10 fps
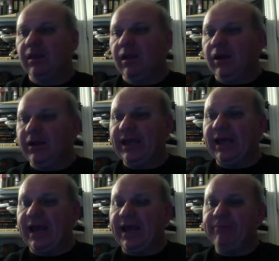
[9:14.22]
Okay,
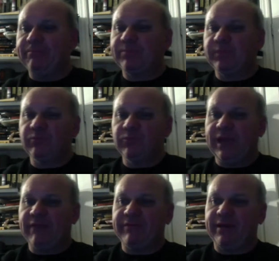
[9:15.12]
we
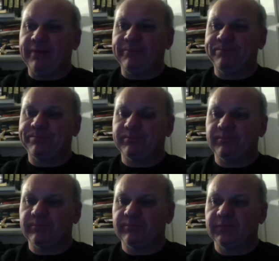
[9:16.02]
have a
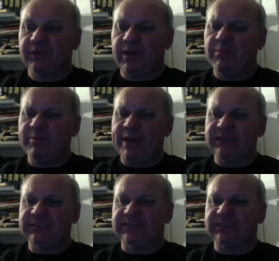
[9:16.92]
couple of
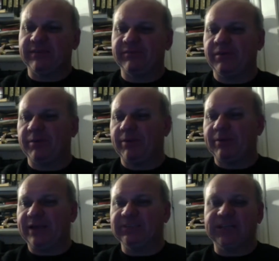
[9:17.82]
magazine stuff coming up.
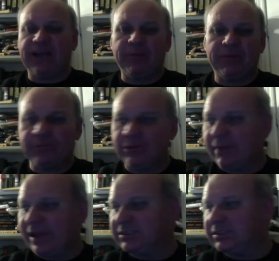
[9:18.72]
Actually, three
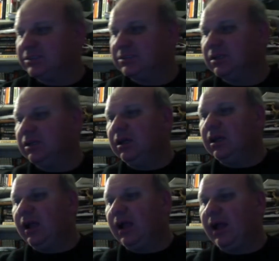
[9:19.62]
magazines.
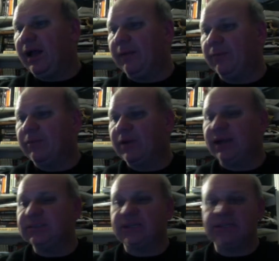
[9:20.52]
I
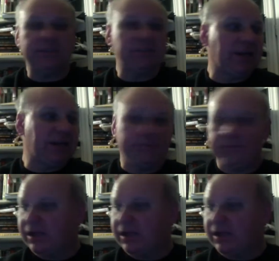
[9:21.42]
tell you what, I'm